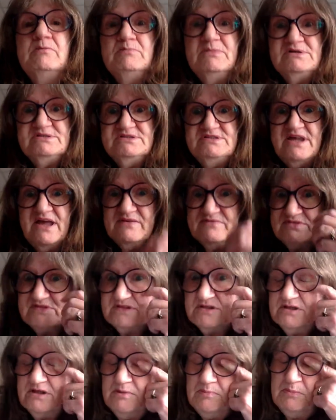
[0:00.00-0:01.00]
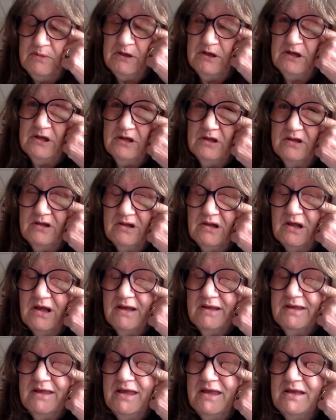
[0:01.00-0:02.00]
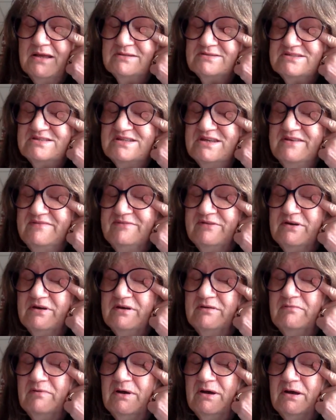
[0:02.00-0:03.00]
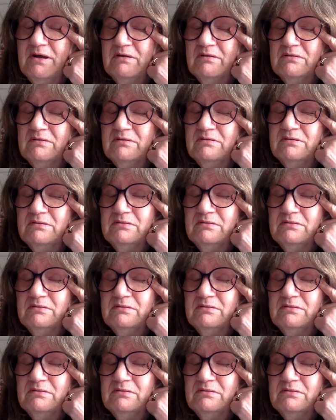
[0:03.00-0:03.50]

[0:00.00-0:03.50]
must have sleep in it. I can't see very well.